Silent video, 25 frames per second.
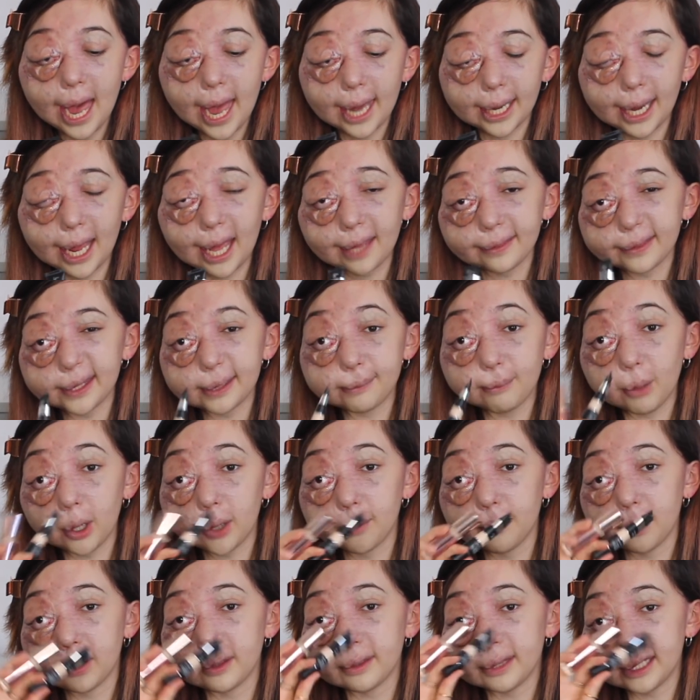and at the
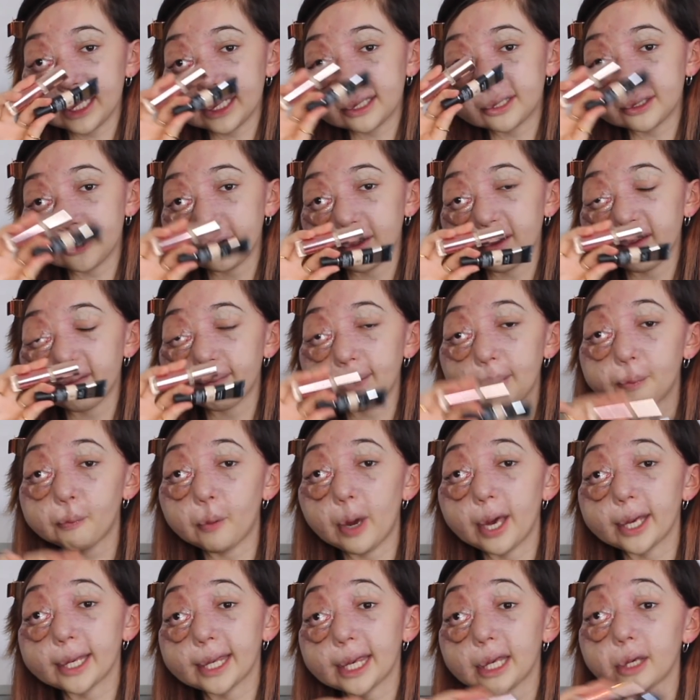moment these two have been
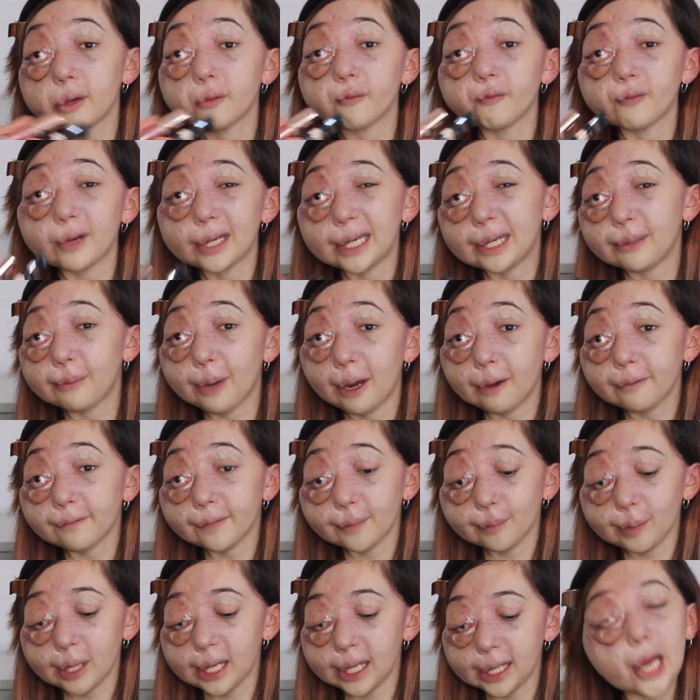working really well
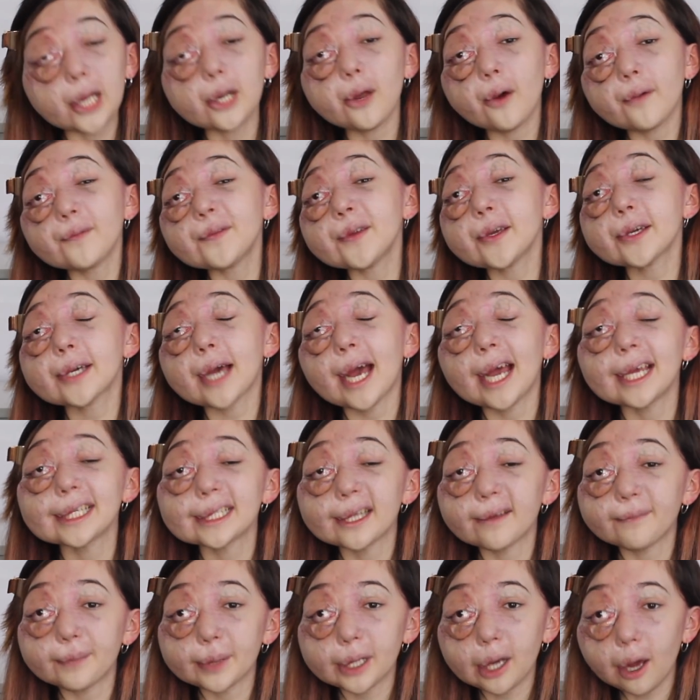for me. A lot of you guys
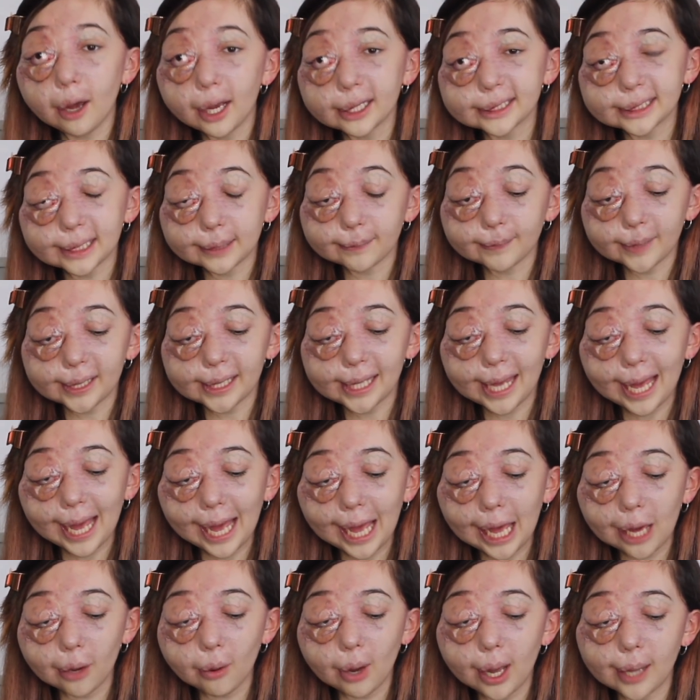have been asking me
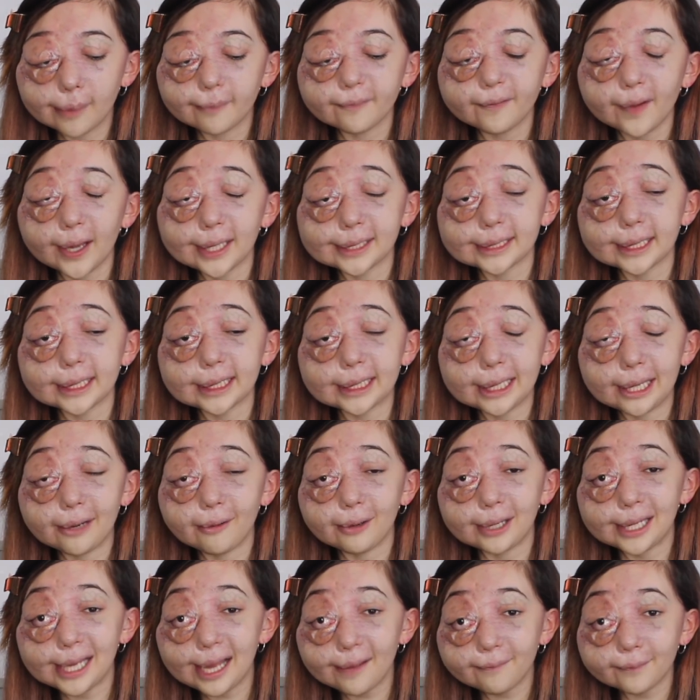how I'm finding
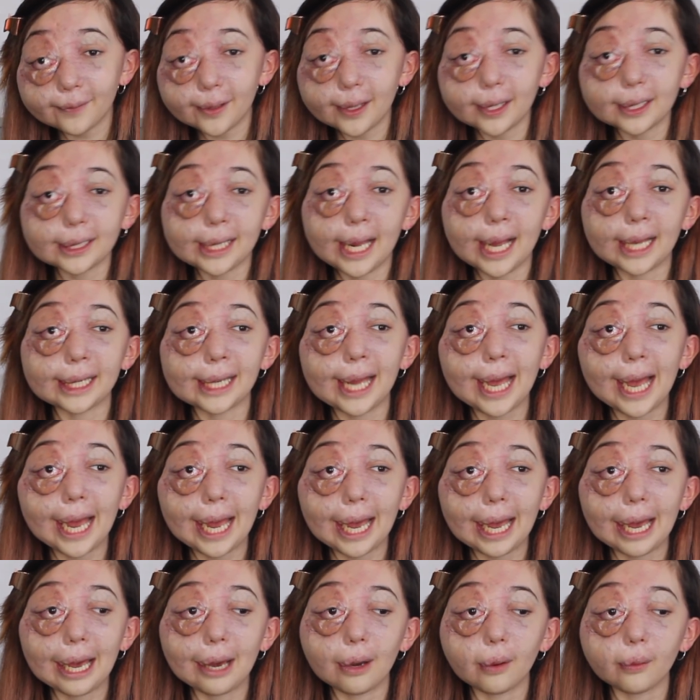year 11 and
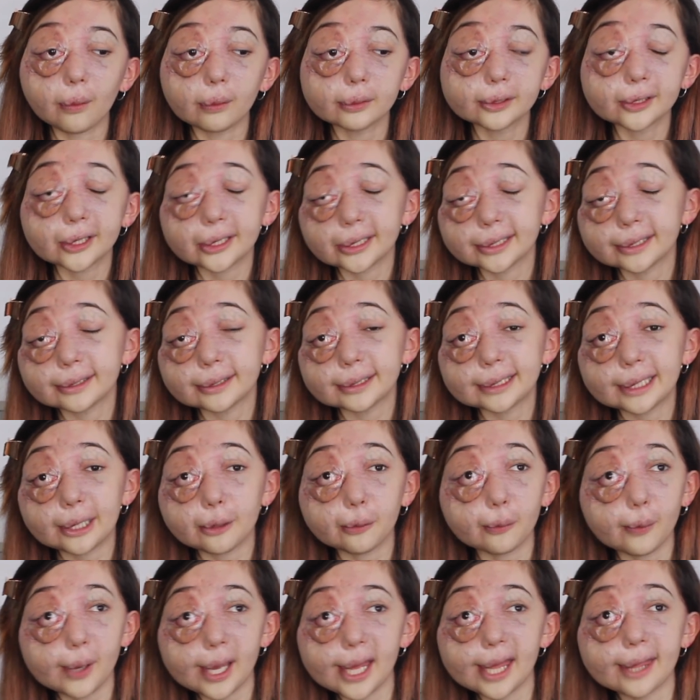how to
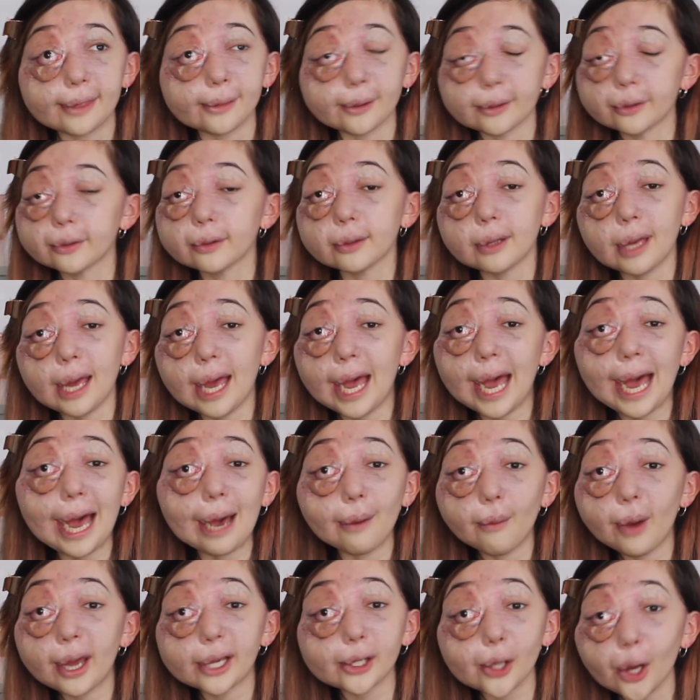deal with and
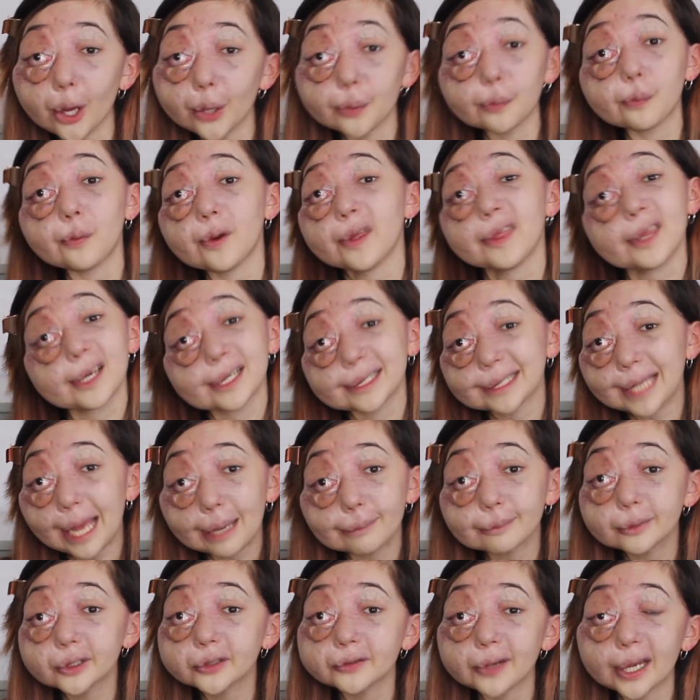how I cope with
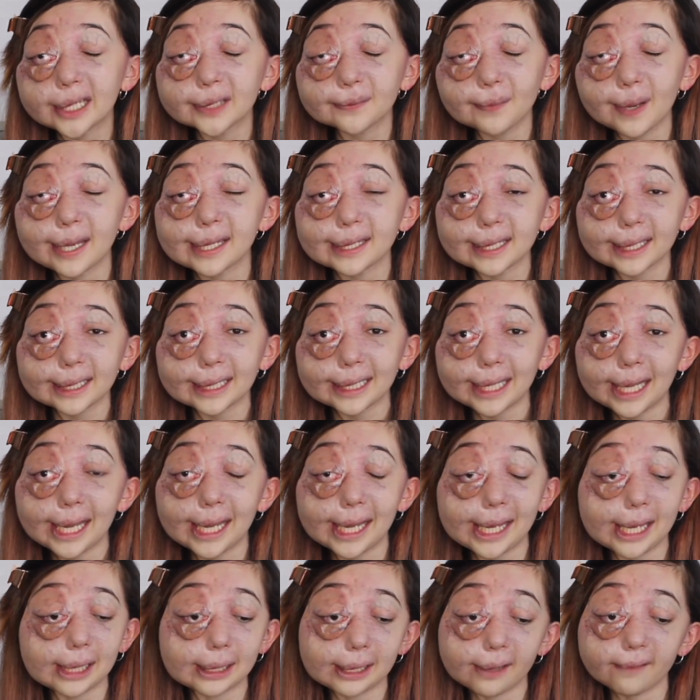exam stress
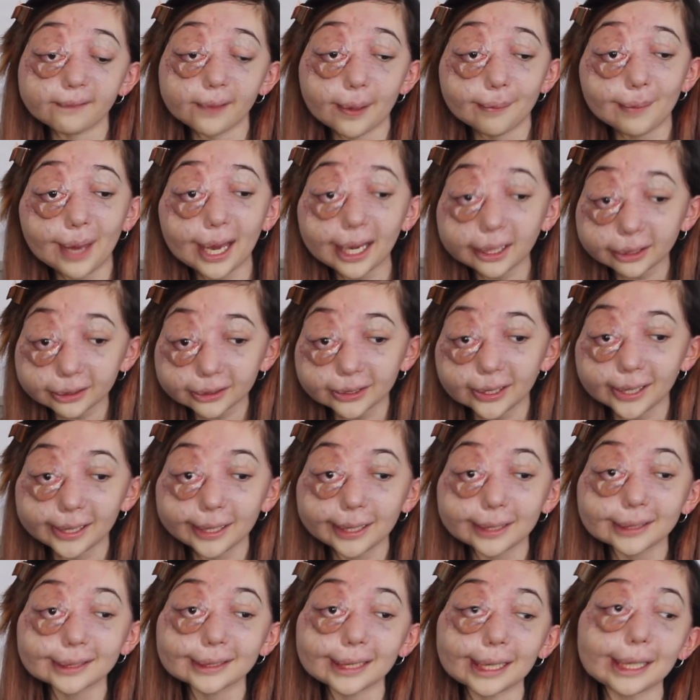basically, and if I'm
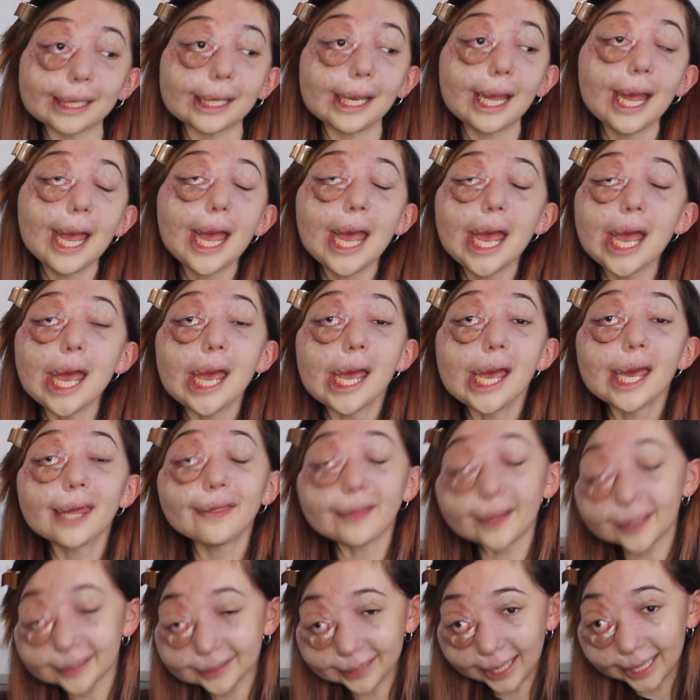anxious and
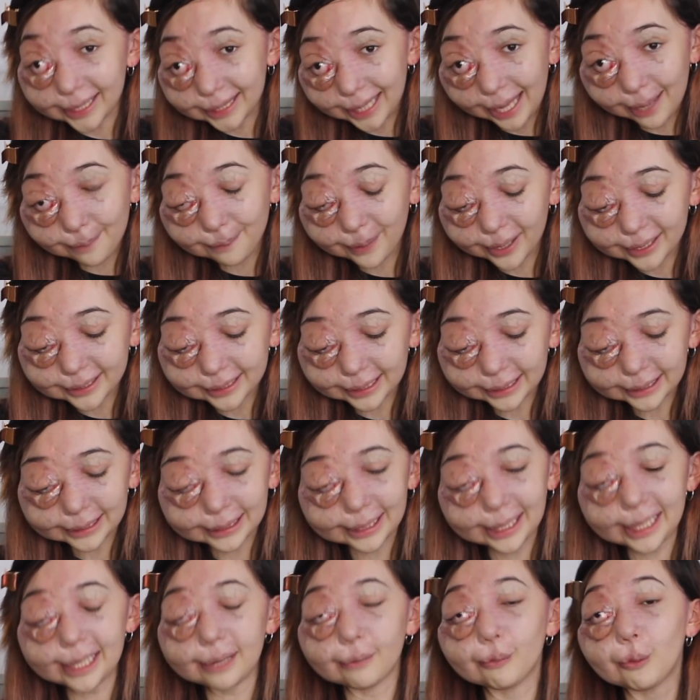things like that
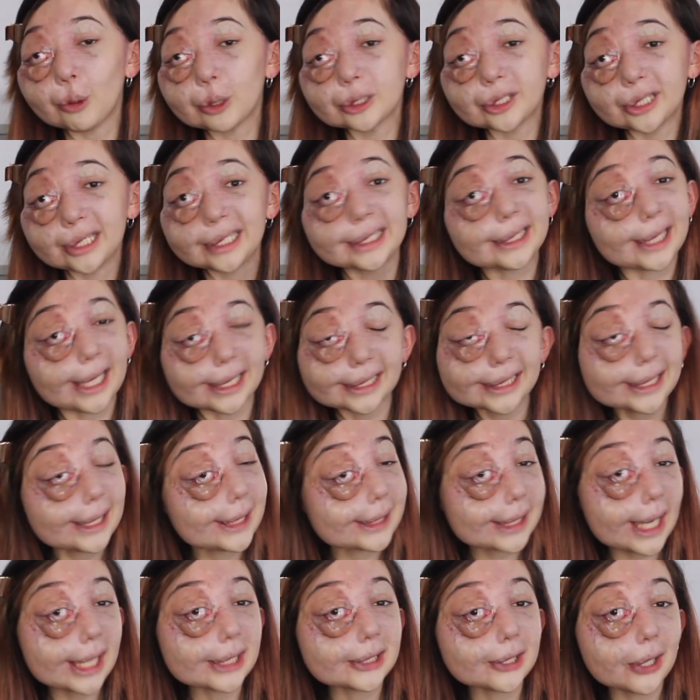basically, and what
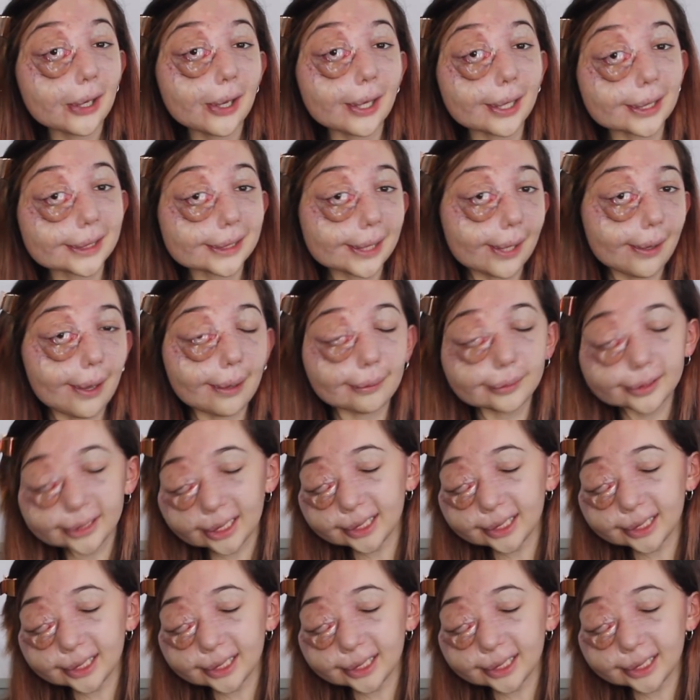GCSEs I took. So I'm